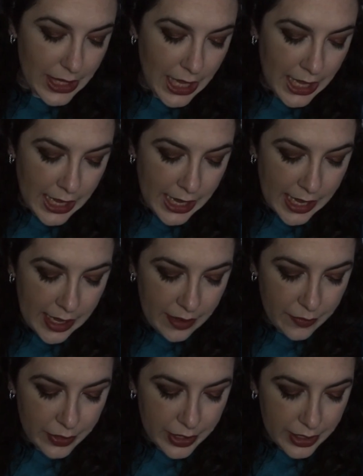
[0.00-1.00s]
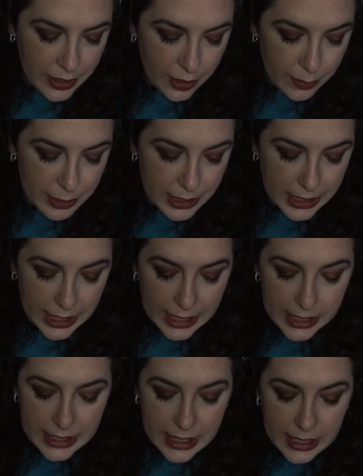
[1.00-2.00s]
I have the Urban
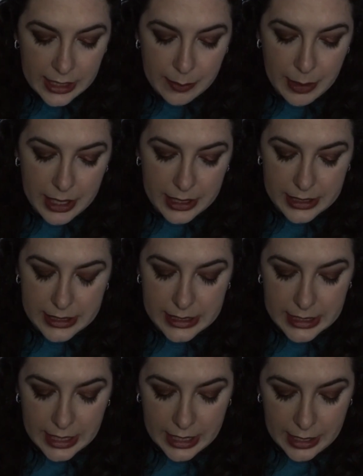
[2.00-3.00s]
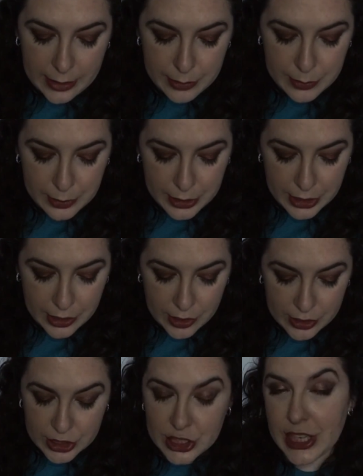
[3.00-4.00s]
Decay Naked palette. And I was working
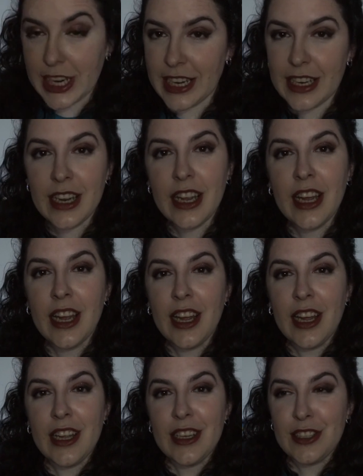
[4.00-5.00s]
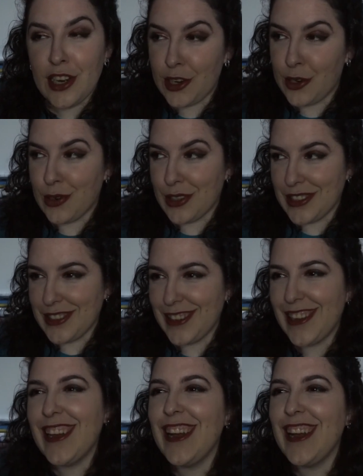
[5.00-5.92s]
on the shade Dark Horse.